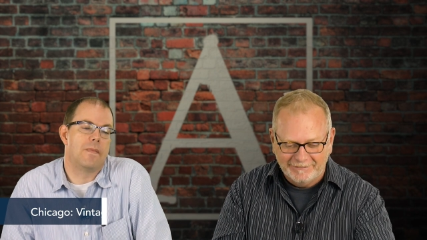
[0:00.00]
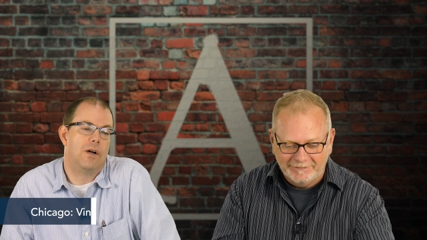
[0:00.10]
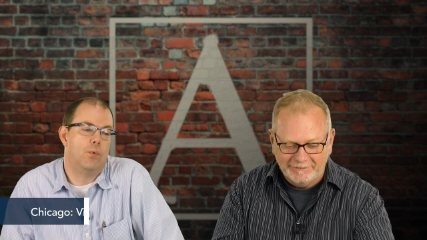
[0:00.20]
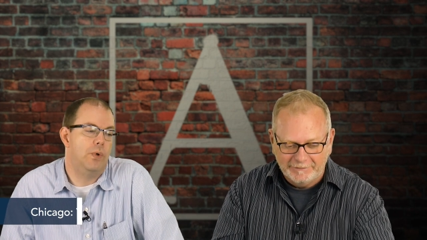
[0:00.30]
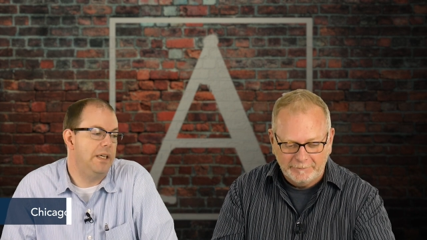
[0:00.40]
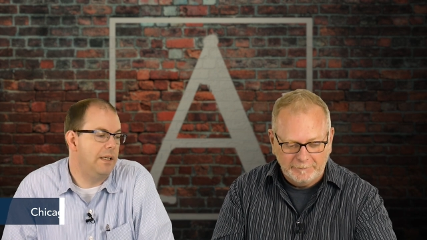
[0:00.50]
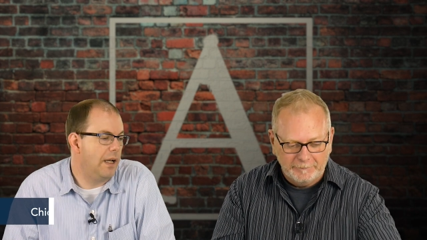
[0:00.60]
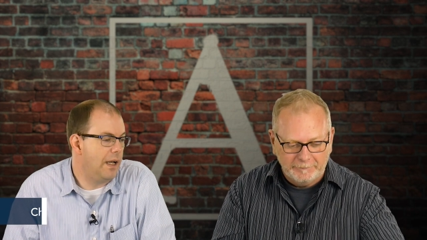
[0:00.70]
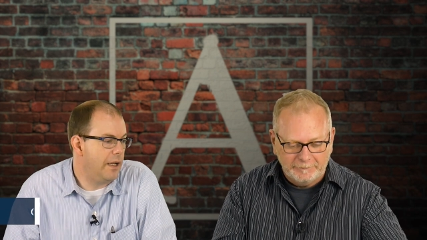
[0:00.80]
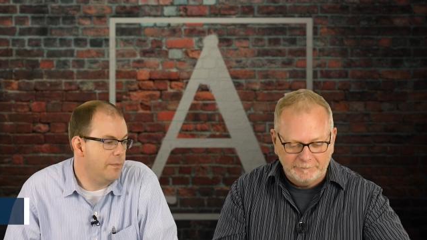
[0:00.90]

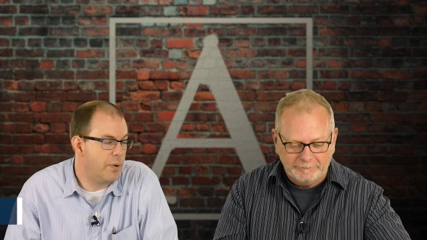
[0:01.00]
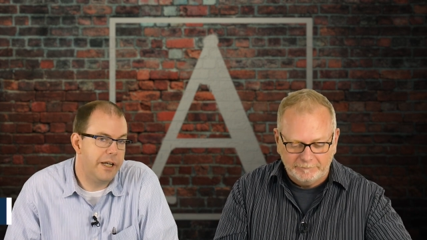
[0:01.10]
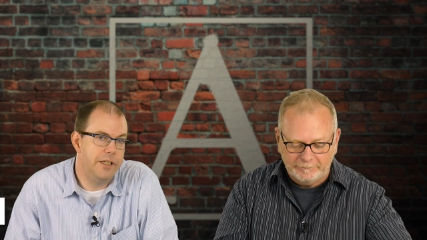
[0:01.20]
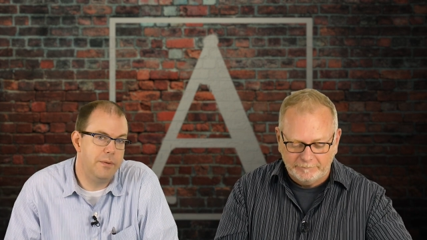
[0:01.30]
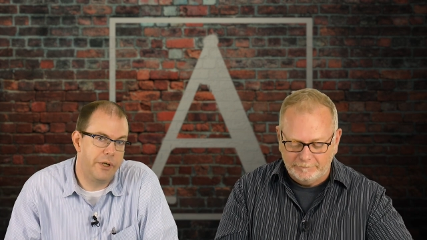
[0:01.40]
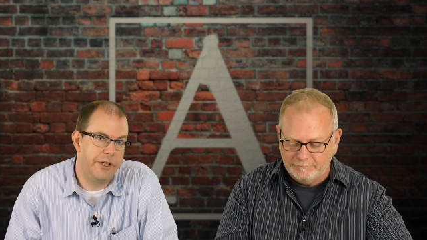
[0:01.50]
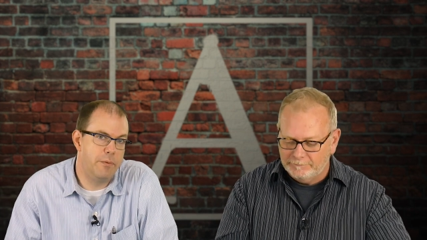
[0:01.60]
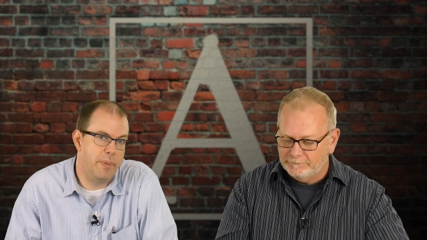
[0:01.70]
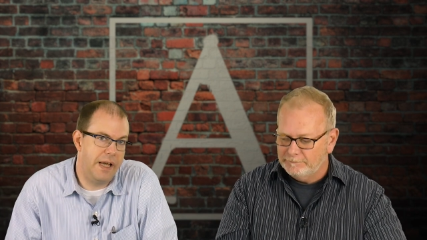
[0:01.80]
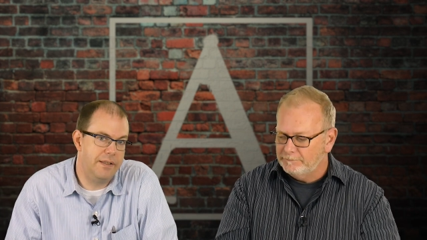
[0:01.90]
Speaker 1: Bring in
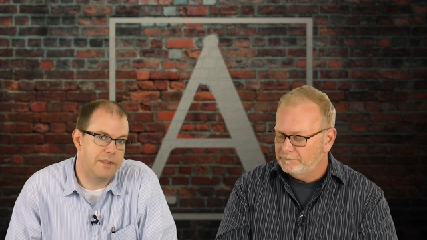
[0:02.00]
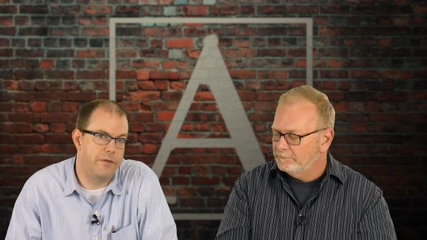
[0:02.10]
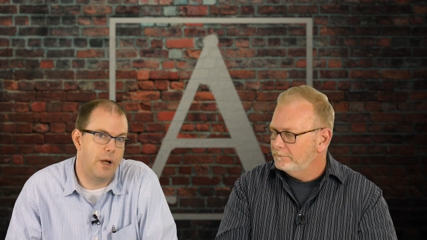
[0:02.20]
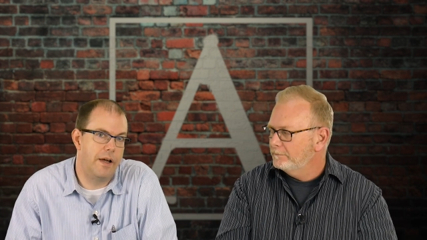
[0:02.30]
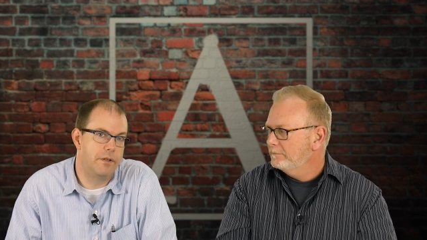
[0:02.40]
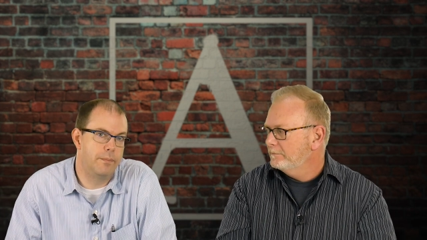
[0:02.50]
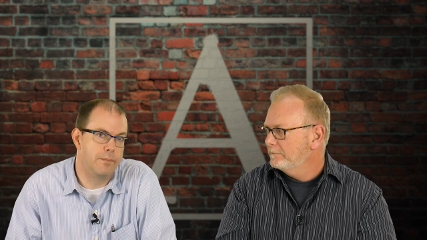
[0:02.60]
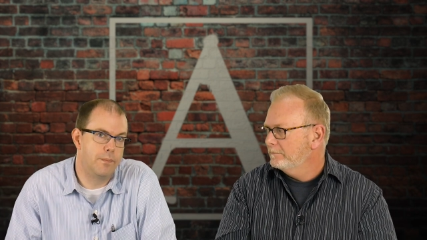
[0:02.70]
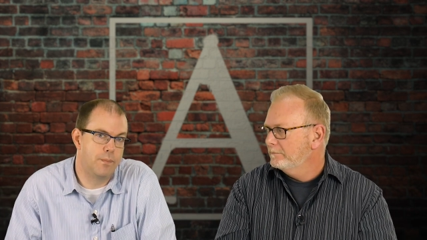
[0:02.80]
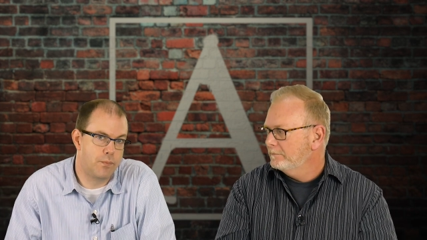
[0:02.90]
your pens. If you're
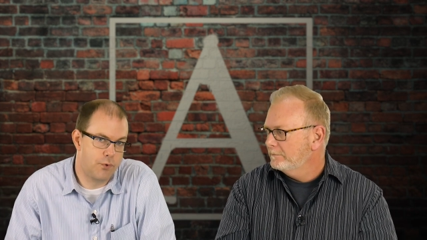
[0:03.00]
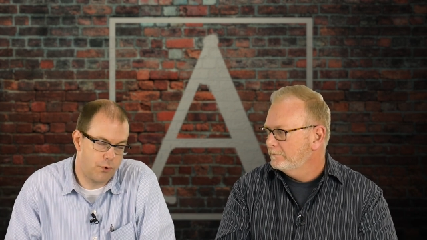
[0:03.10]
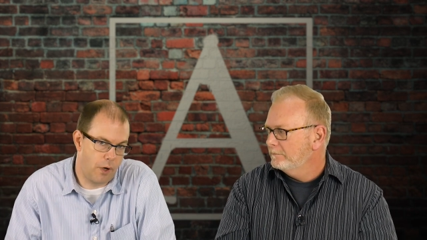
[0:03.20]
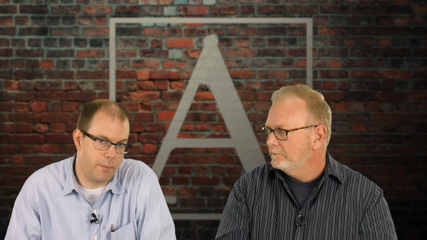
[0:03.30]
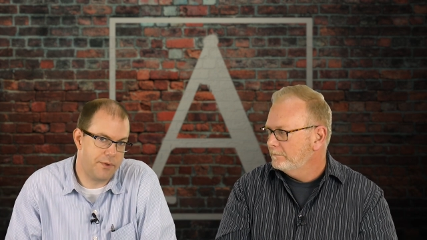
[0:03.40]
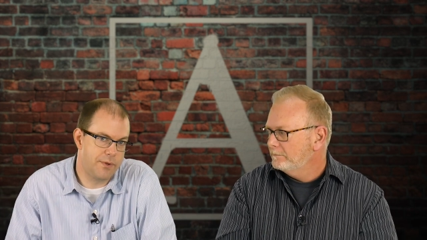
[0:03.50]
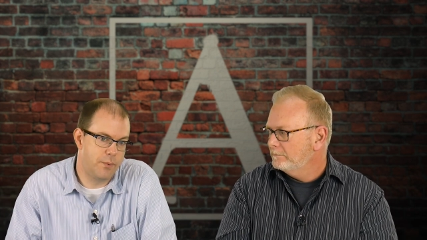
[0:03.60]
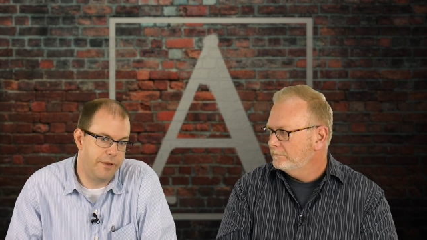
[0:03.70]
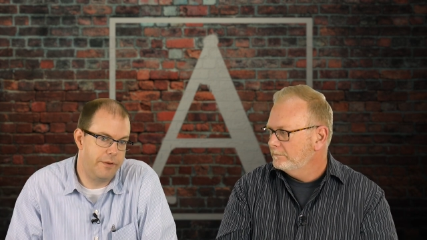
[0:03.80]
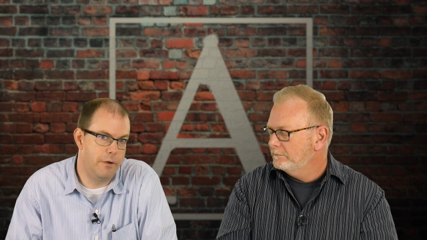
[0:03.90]
having troubles
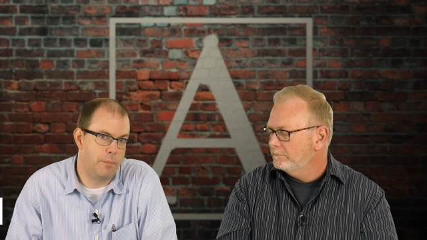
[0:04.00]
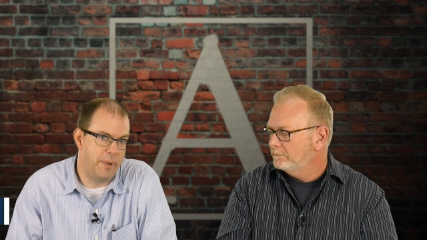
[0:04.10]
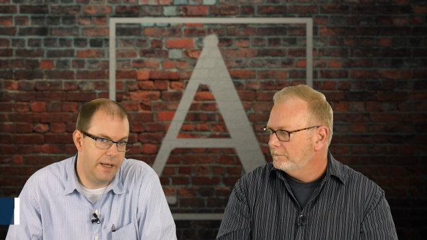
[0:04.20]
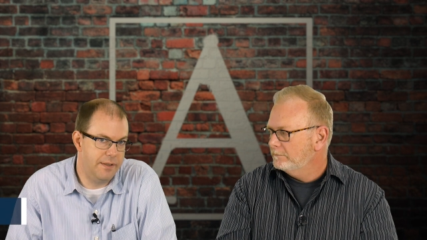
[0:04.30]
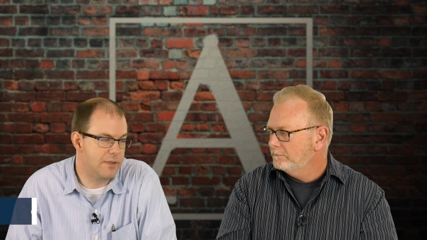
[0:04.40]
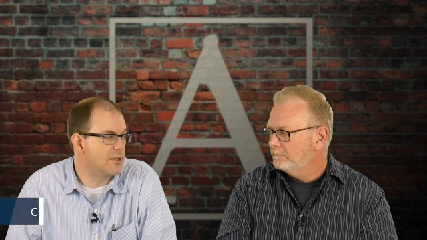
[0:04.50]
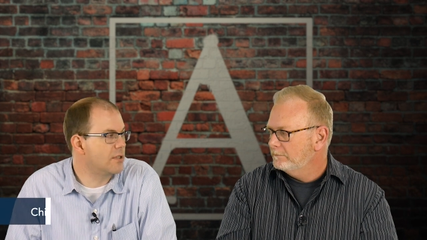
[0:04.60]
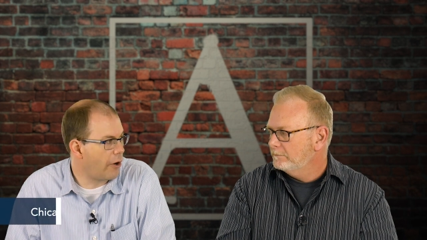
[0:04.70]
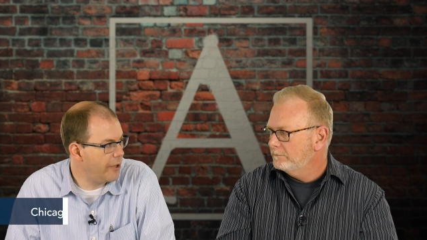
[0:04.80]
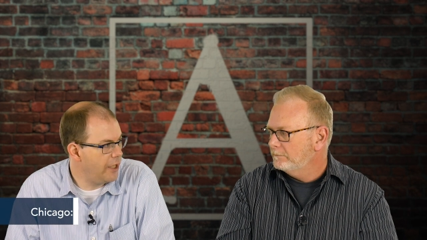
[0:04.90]
with your pens
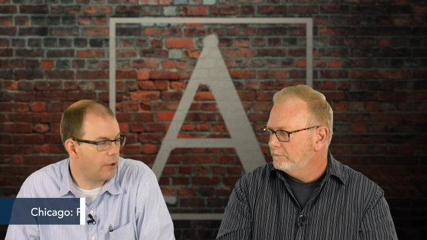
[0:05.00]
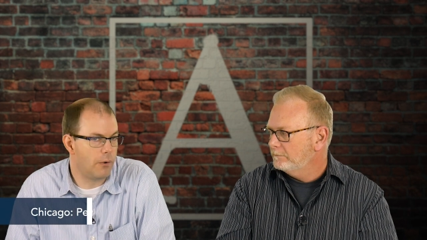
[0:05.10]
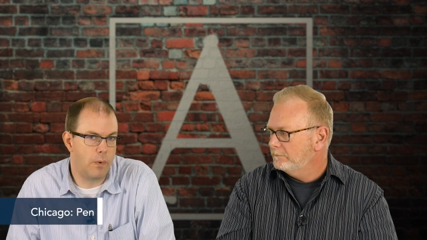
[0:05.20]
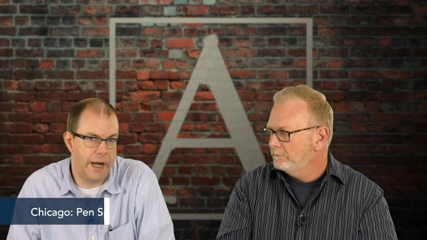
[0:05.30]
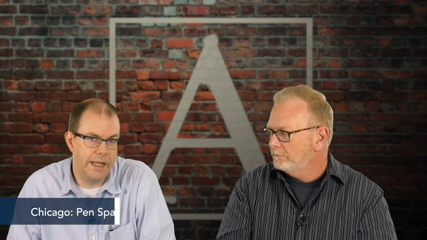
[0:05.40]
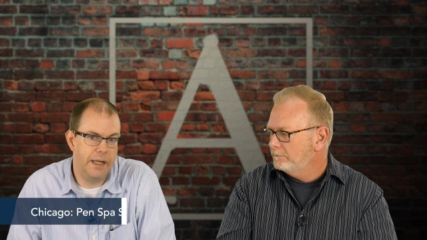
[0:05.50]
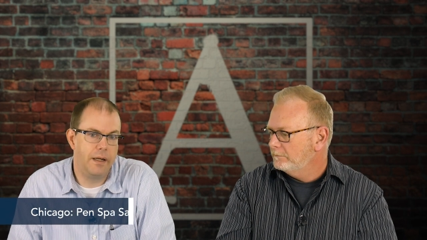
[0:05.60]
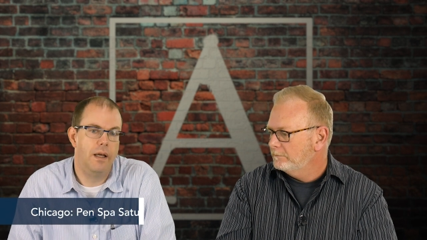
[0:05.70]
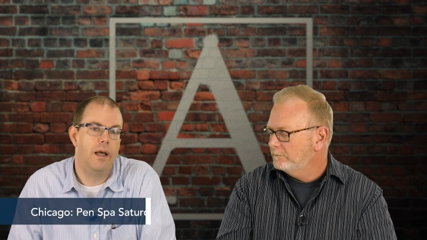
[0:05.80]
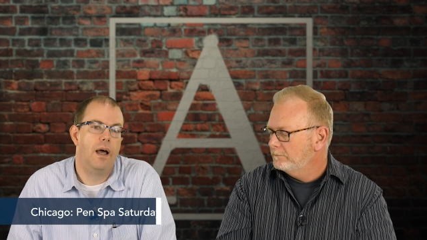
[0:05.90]
starting or
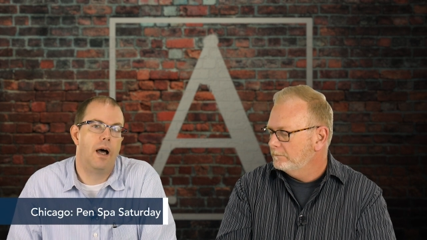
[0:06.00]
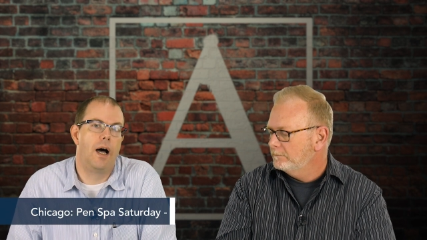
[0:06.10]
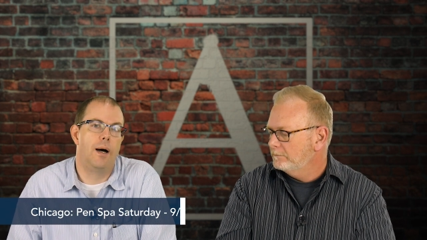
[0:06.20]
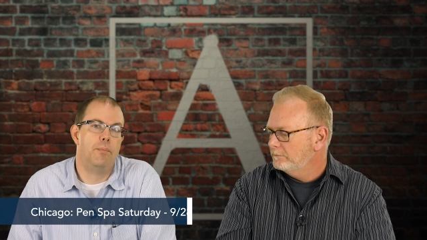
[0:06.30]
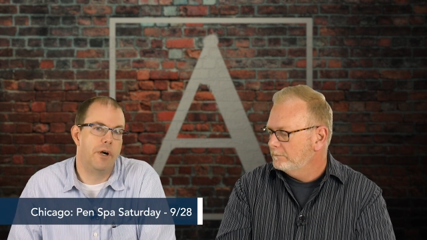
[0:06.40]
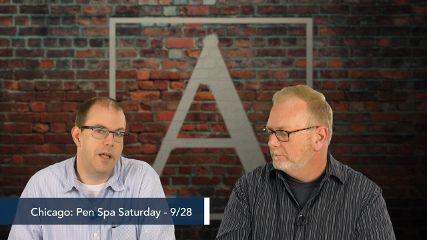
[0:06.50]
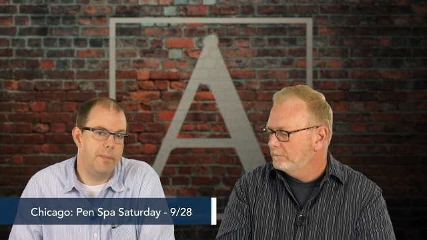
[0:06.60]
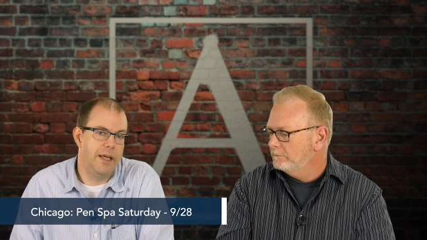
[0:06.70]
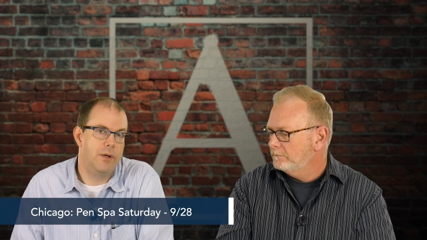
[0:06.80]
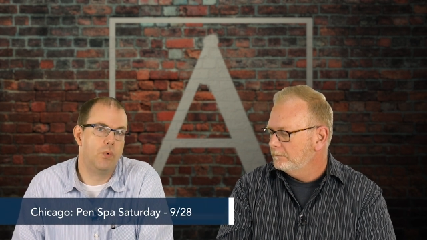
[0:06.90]
writing, bring them
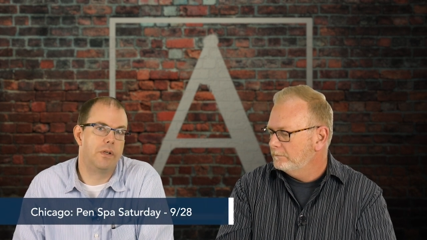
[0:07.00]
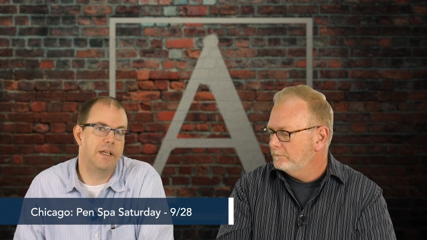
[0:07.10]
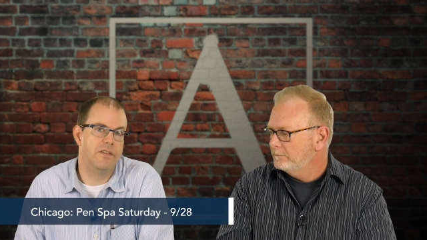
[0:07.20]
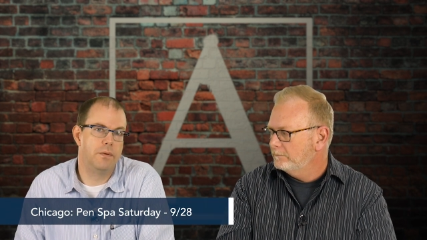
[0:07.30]
in. We'll give them